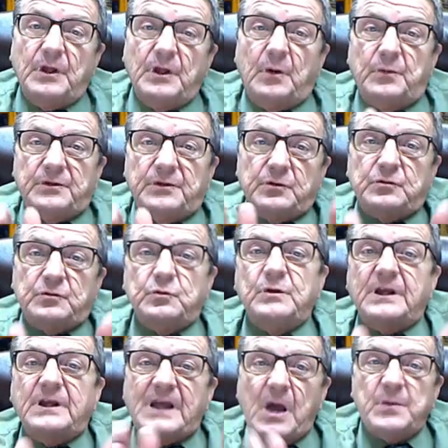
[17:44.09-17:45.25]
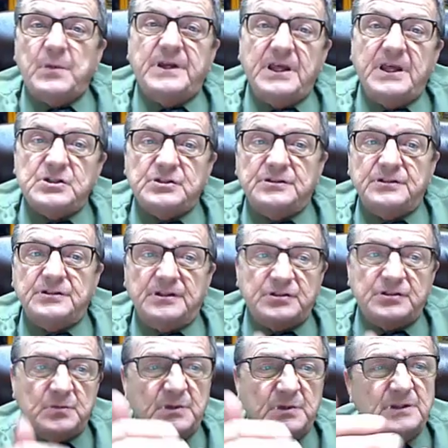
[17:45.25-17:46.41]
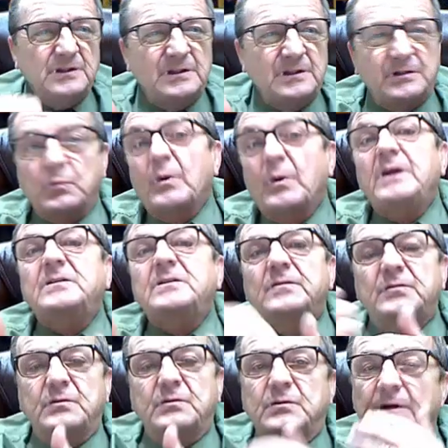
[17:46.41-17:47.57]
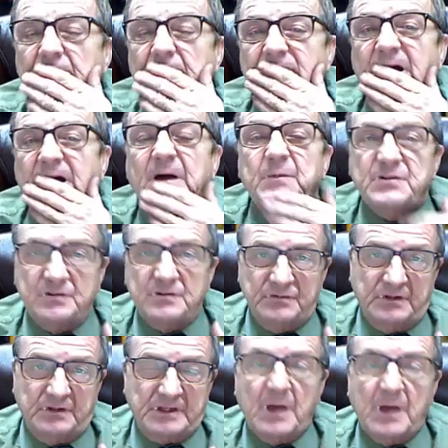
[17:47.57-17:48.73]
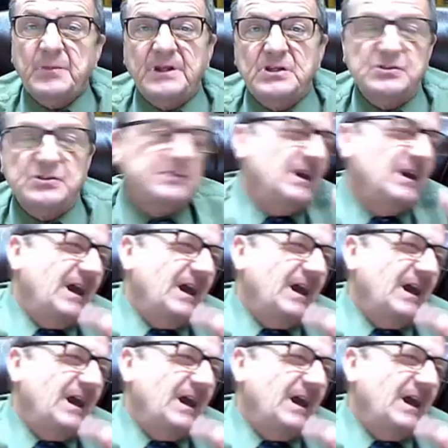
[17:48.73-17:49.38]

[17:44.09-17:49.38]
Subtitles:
when you do the accommodations, it should be in the range of your how much of accommodation.